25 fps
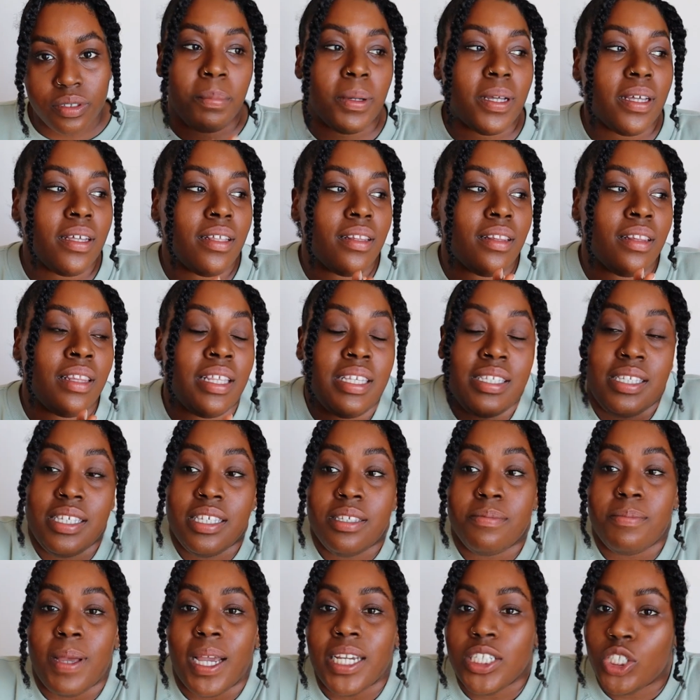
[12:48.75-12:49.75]
But this
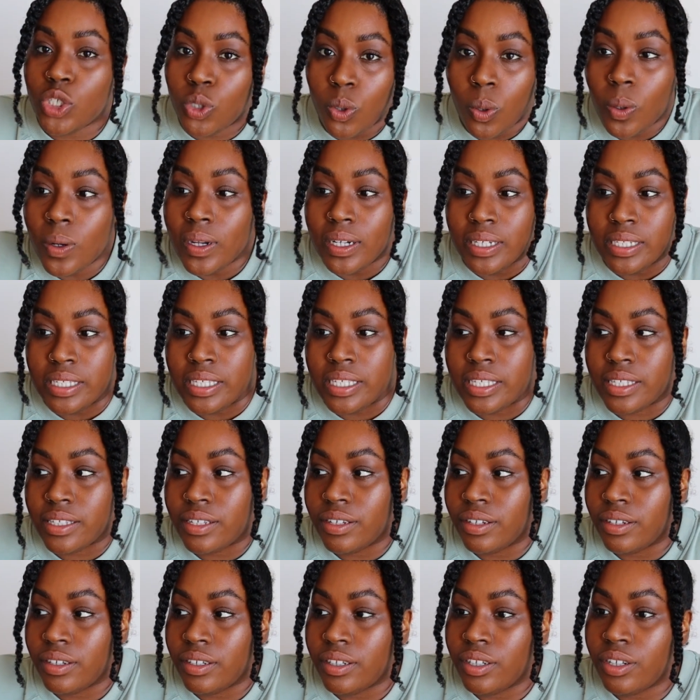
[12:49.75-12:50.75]
is my choice
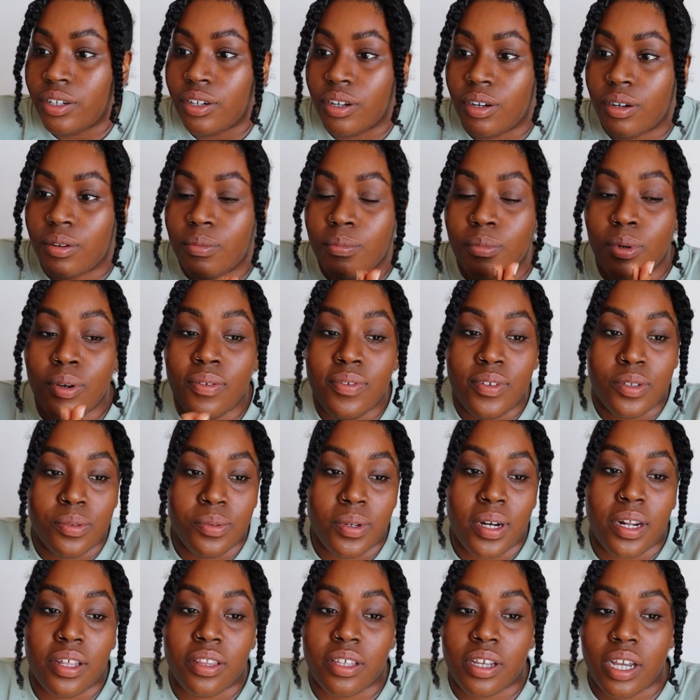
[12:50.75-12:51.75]
to, you know, move
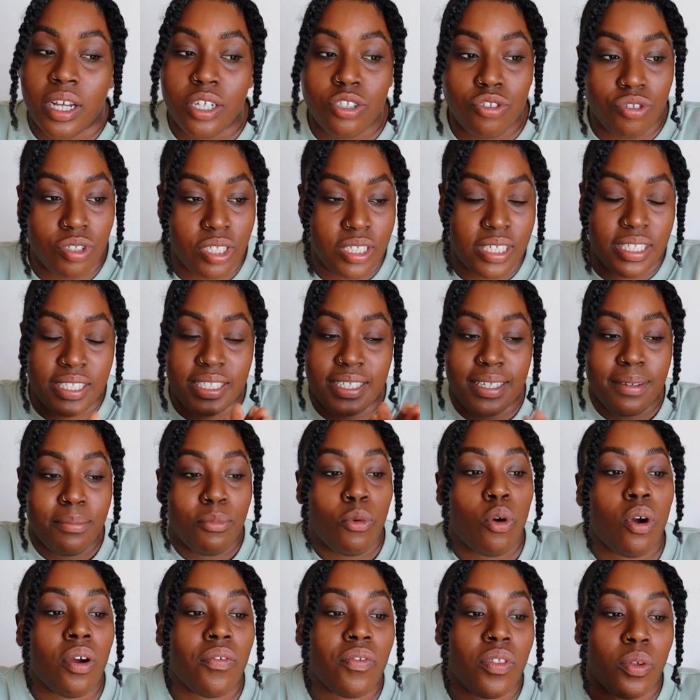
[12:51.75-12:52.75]
to another country to see
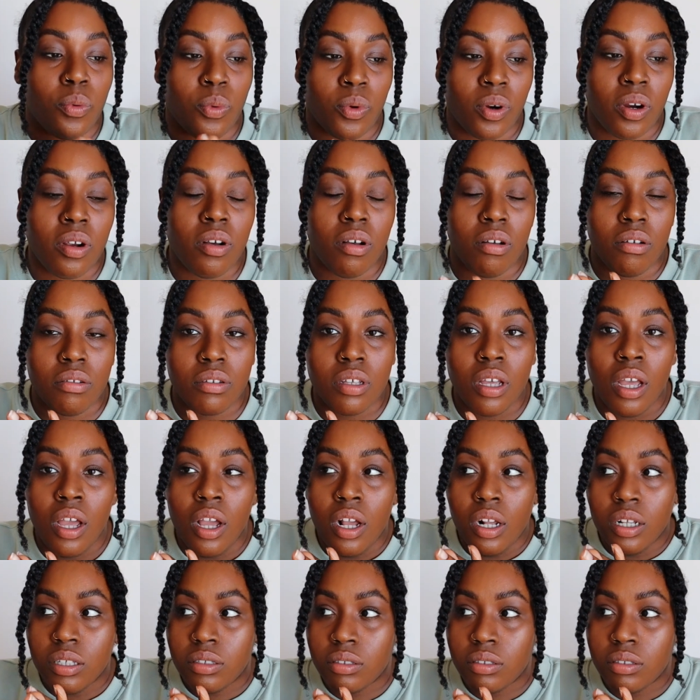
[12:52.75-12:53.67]
more of the world.